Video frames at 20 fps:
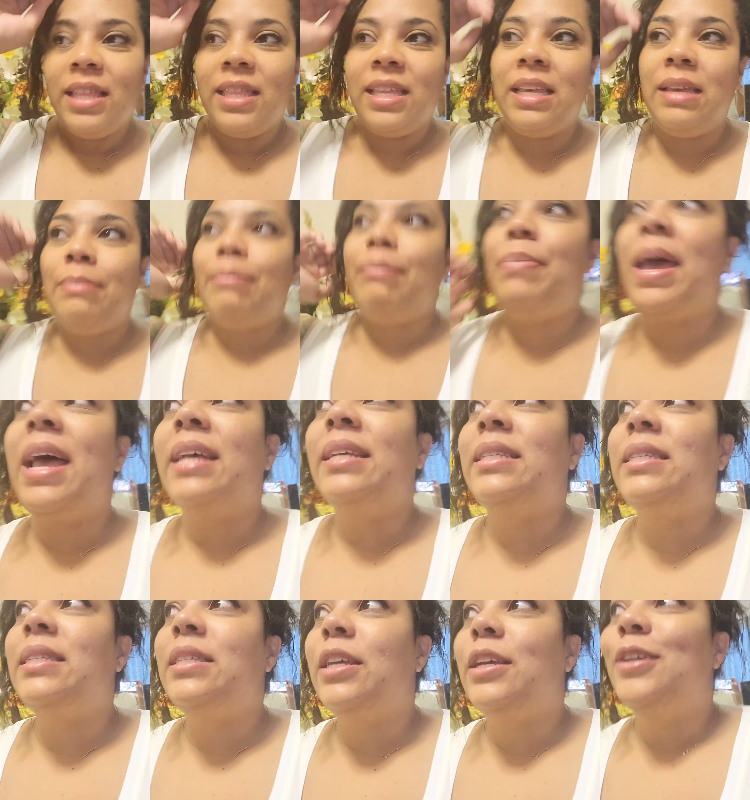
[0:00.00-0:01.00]
the
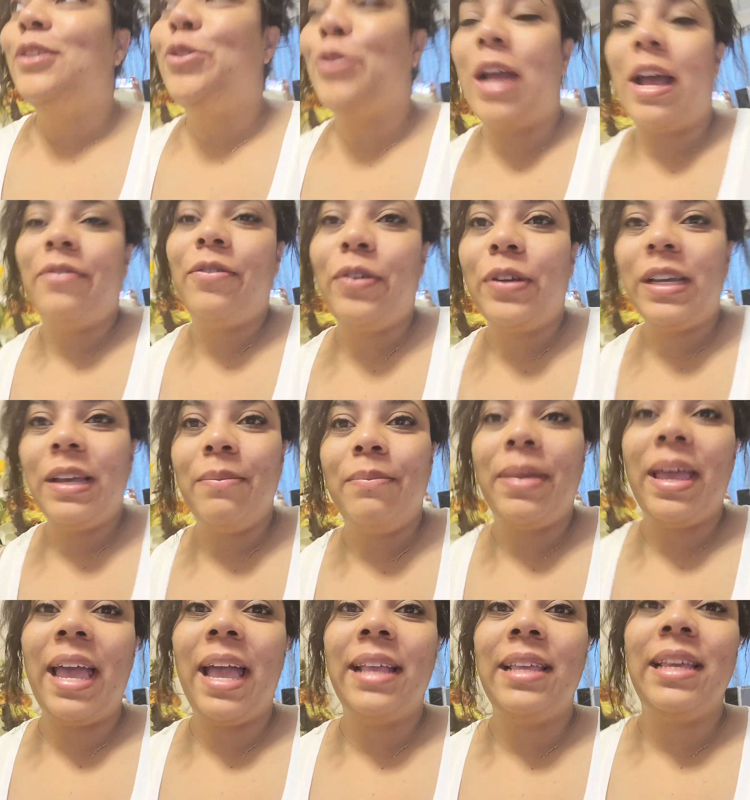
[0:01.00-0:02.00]
best travel
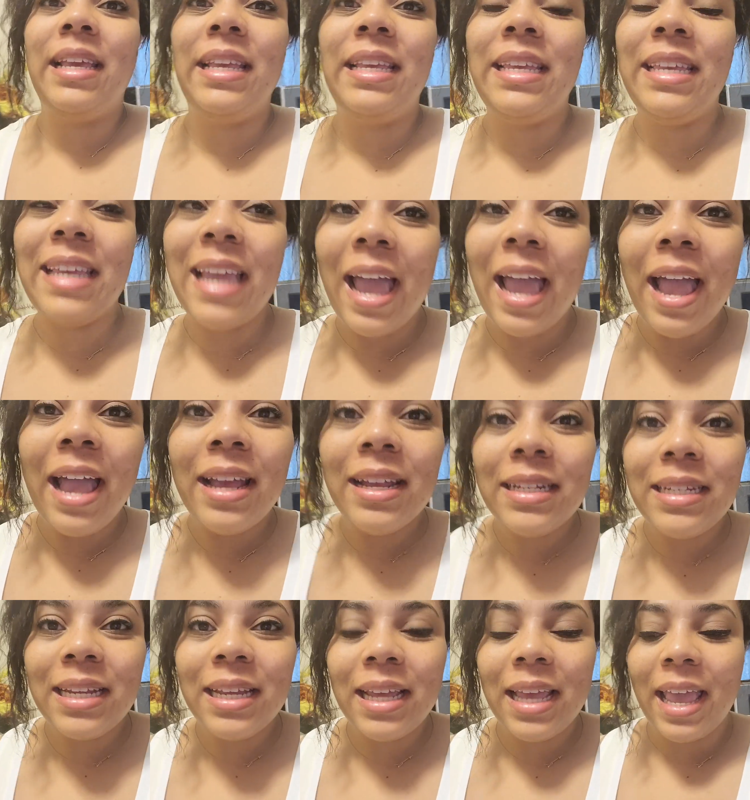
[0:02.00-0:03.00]
companion
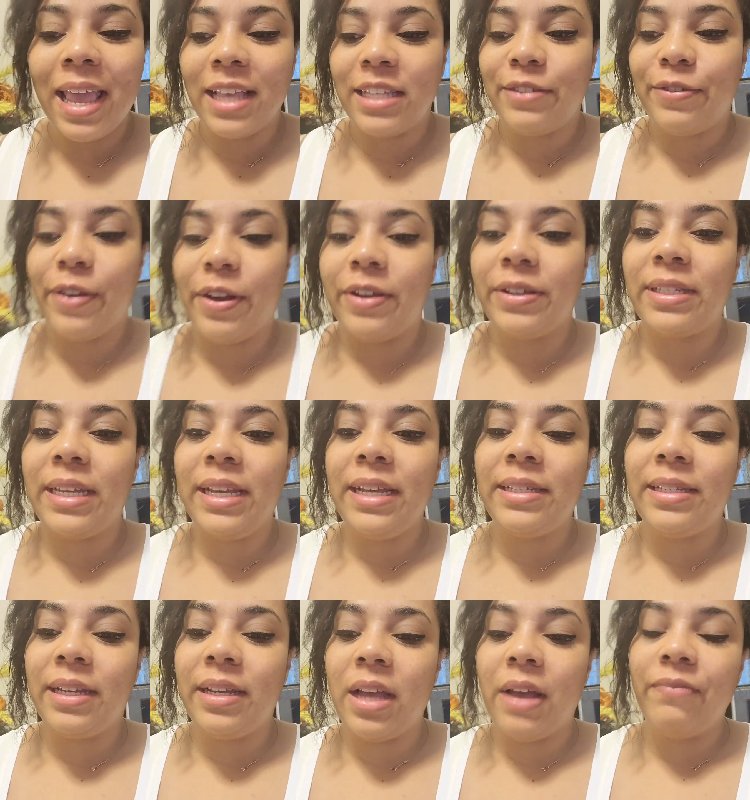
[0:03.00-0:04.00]
yet as far as
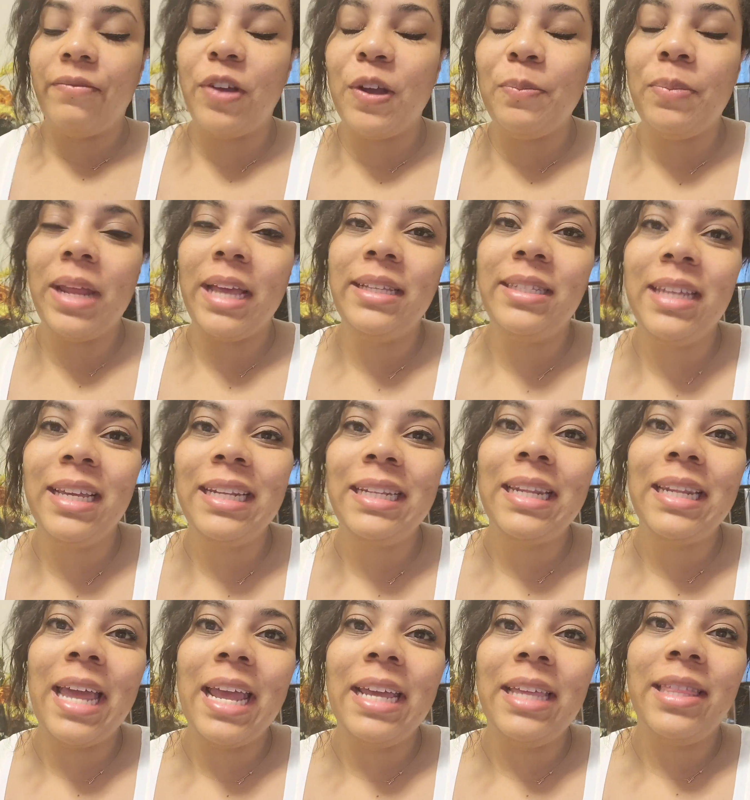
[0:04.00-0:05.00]
ease and comfort. But I did
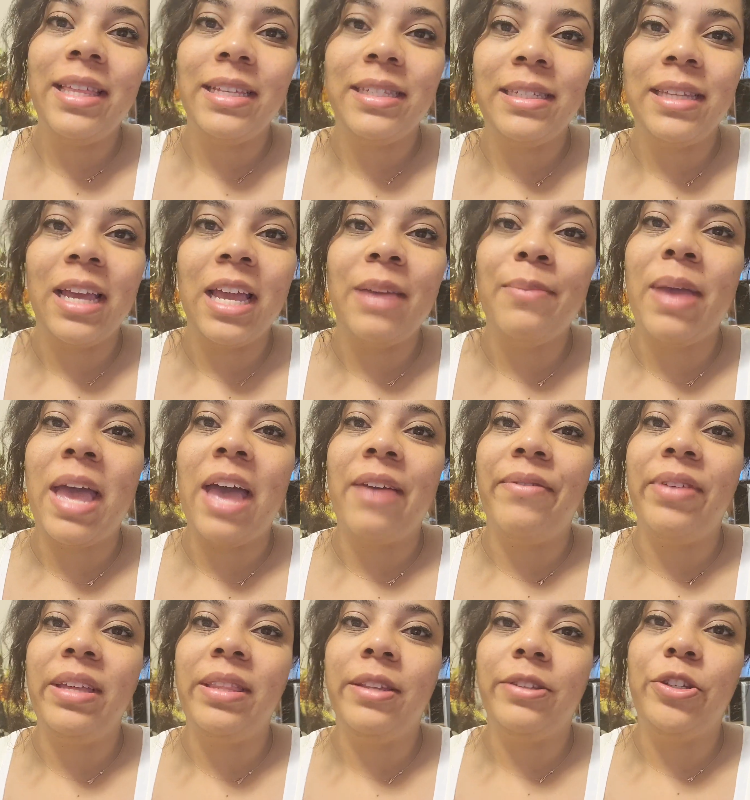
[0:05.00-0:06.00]
like this time
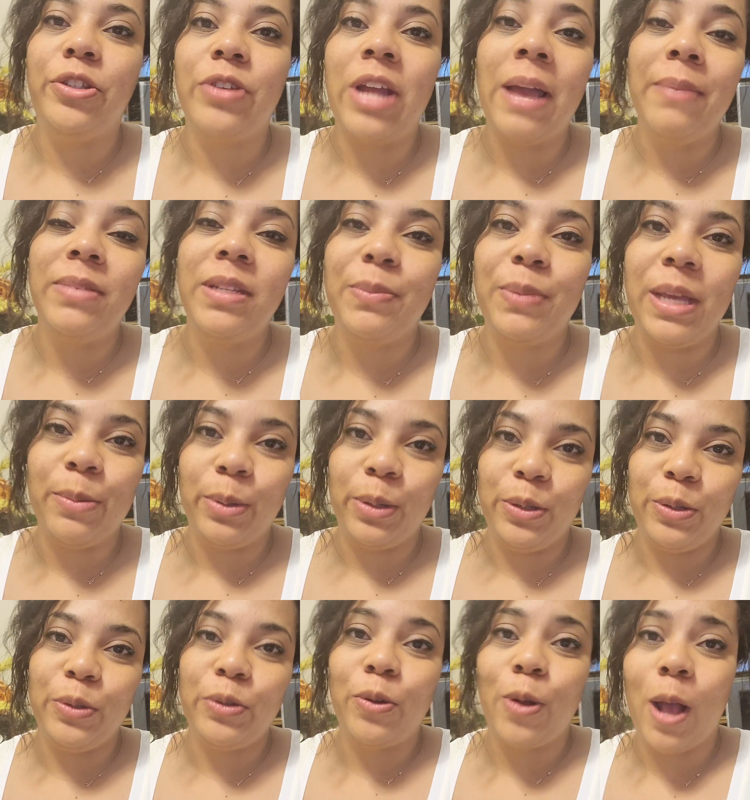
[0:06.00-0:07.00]
having the strap to be able
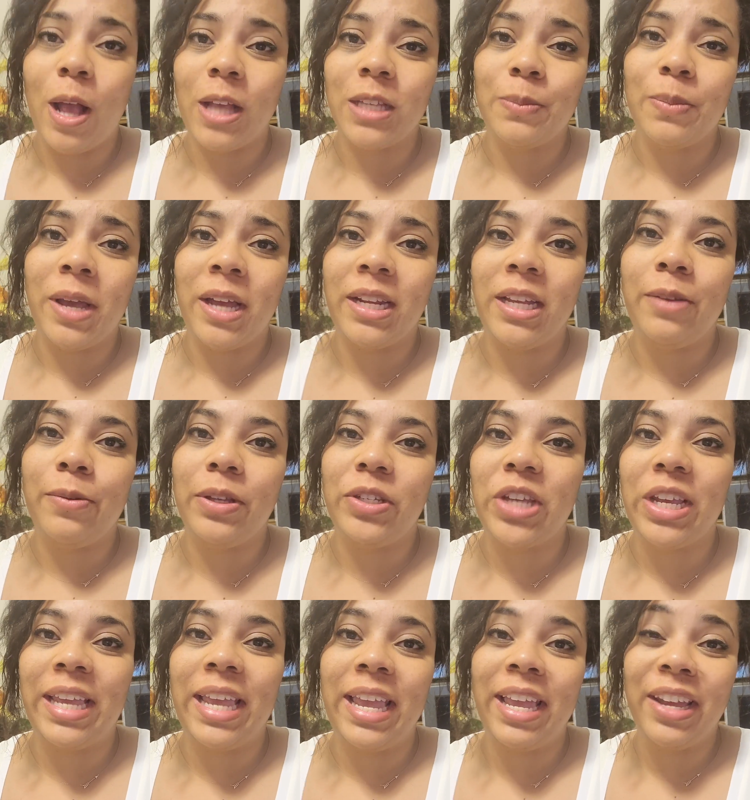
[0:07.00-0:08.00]
to do crossbody,
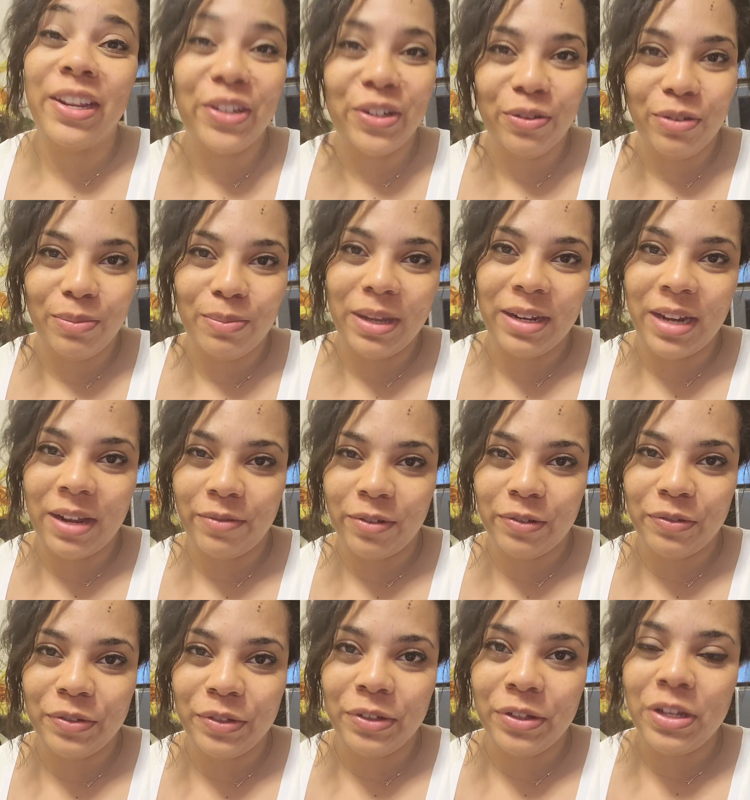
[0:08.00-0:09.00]
which I can't do with my
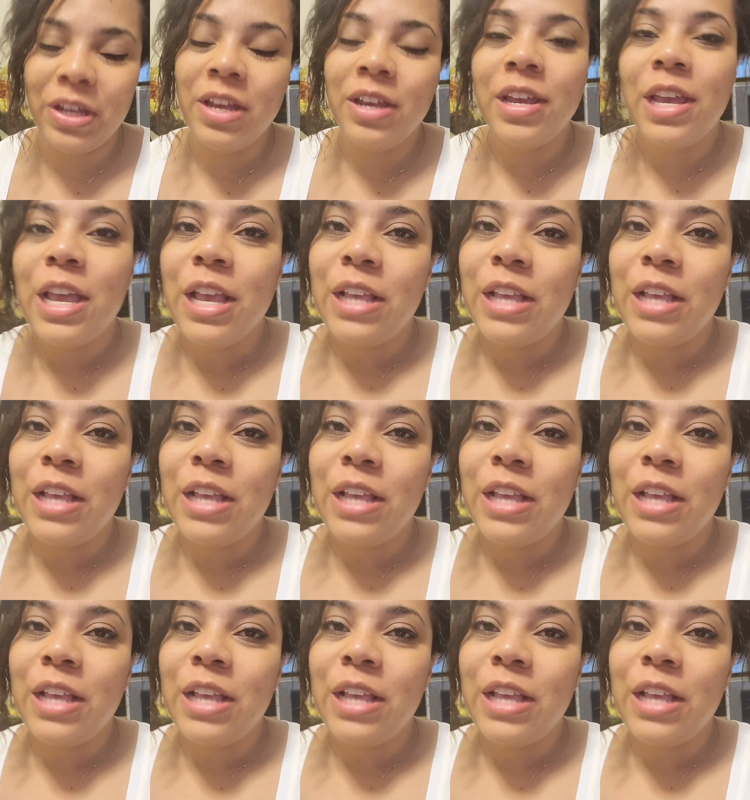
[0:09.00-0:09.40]
Neverfull.